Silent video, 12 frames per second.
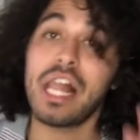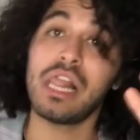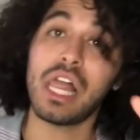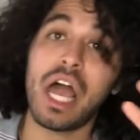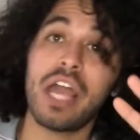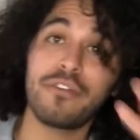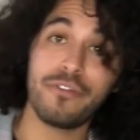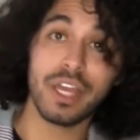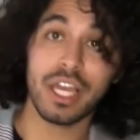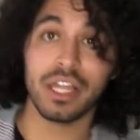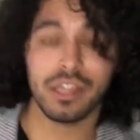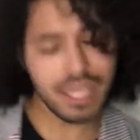like
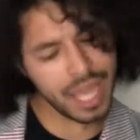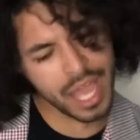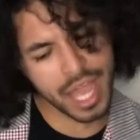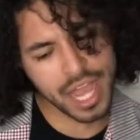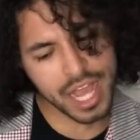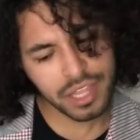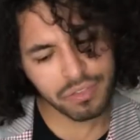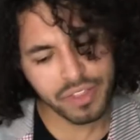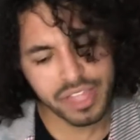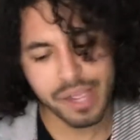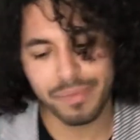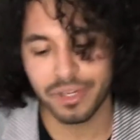Fifth. Yes,
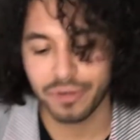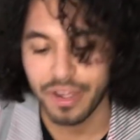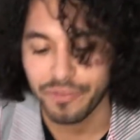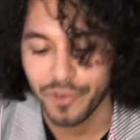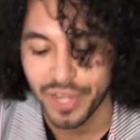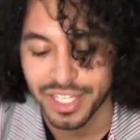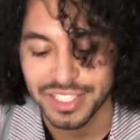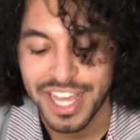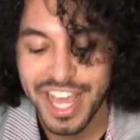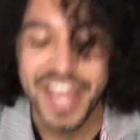Fifth Harmony reference.